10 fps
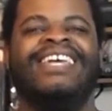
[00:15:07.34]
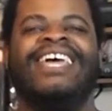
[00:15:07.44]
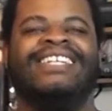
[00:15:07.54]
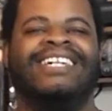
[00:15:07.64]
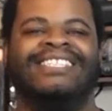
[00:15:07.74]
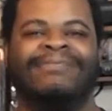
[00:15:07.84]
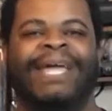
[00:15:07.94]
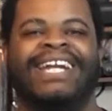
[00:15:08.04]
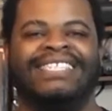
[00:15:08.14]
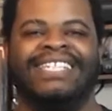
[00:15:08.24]
It doesn't
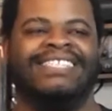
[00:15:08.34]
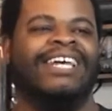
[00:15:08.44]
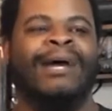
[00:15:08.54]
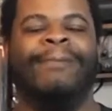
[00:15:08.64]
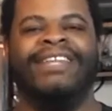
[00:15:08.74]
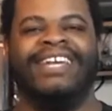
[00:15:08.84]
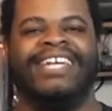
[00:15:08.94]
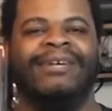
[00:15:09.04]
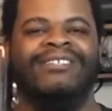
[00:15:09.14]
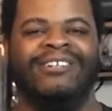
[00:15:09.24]
make any sense, but they
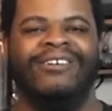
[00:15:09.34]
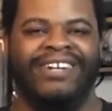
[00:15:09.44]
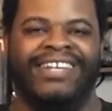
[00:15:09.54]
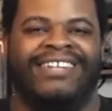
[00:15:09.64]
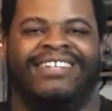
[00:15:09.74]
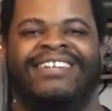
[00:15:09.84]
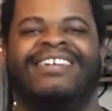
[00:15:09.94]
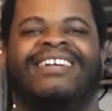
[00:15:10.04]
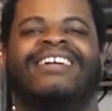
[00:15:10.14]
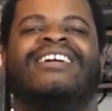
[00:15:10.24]
keep doing it.